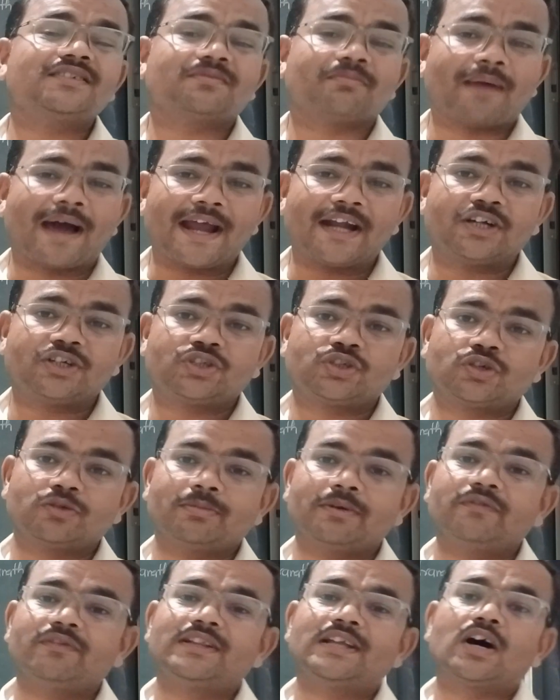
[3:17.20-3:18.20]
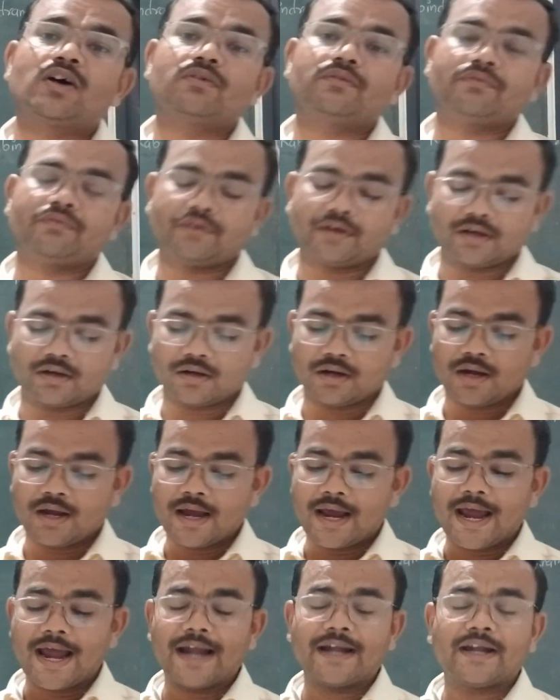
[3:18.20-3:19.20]
mind should be without fear
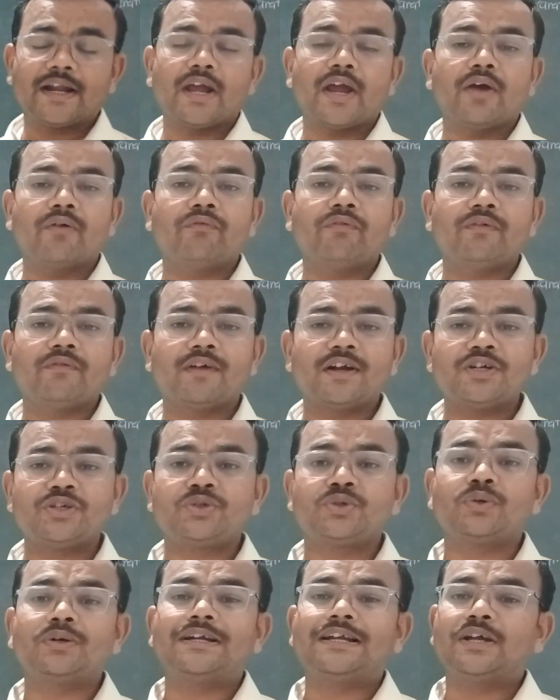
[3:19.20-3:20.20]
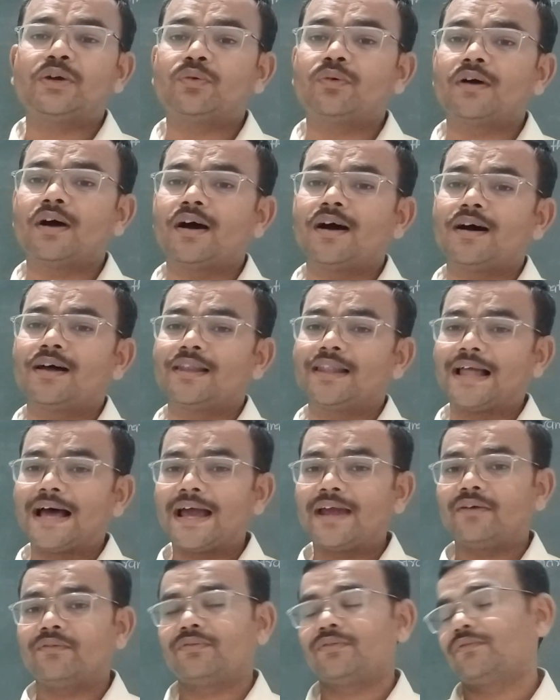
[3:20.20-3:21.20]
and everyone should live a
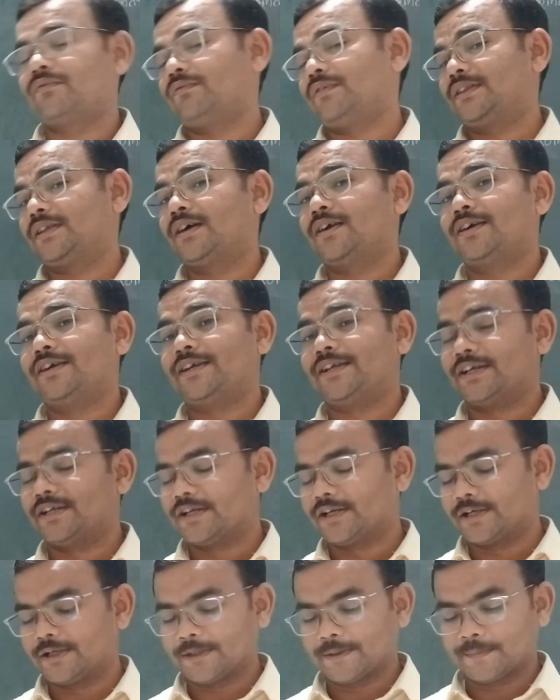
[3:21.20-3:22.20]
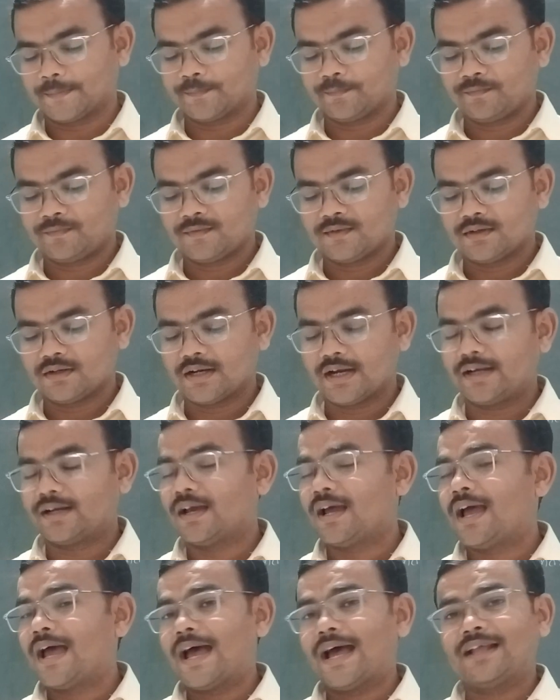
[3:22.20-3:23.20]
life with dignity,
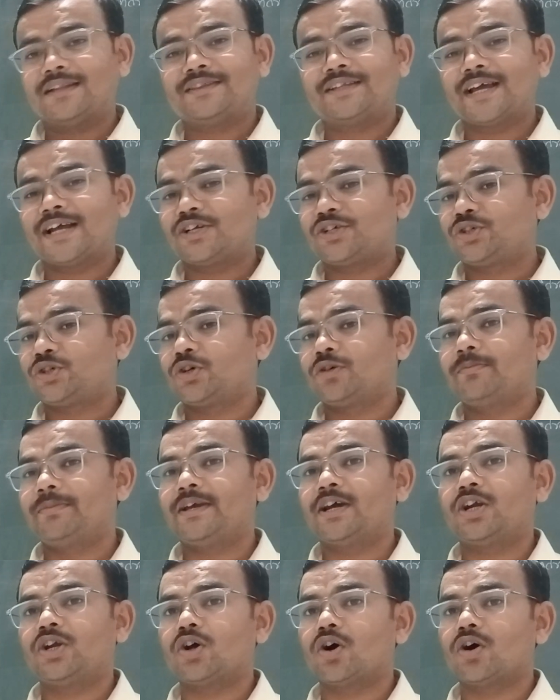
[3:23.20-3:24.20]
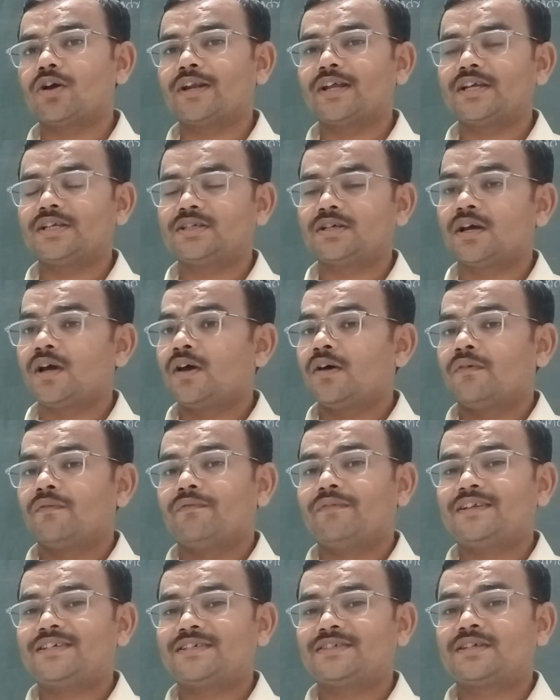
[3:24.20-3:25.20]
right? And there should be a knowledge
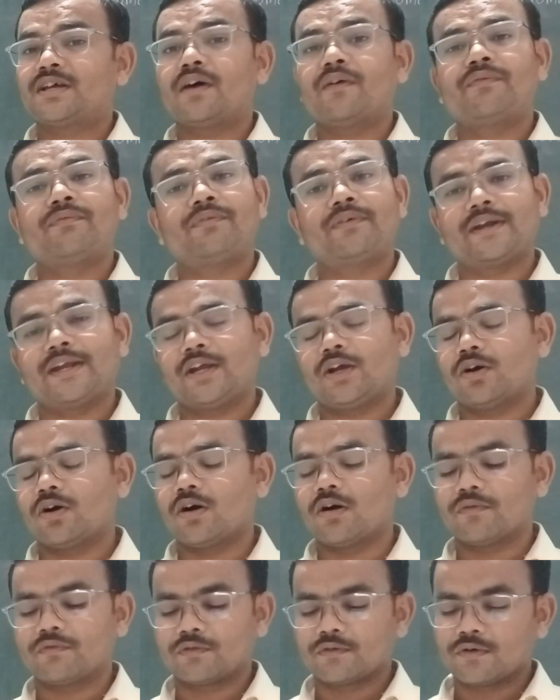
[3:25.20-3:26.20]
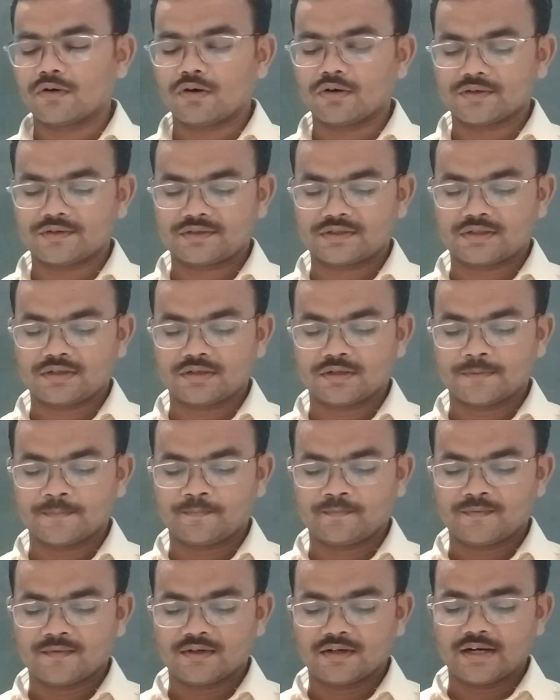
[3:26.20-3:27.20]
which is free of cost,
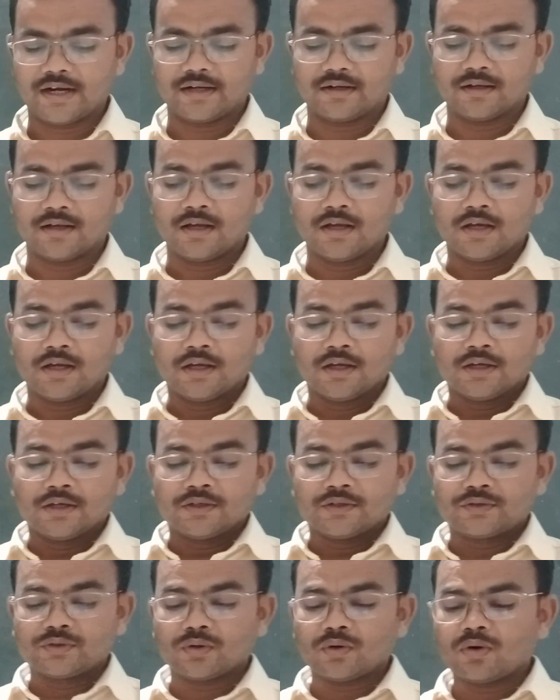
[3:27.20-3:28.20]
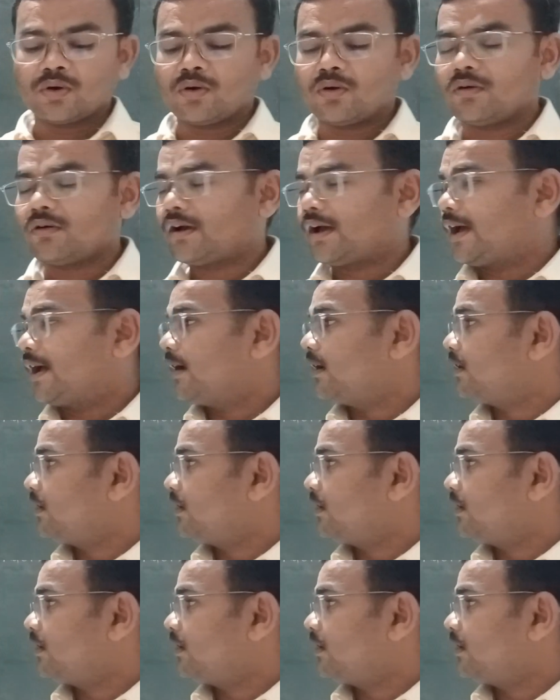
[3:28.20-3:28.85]
right? So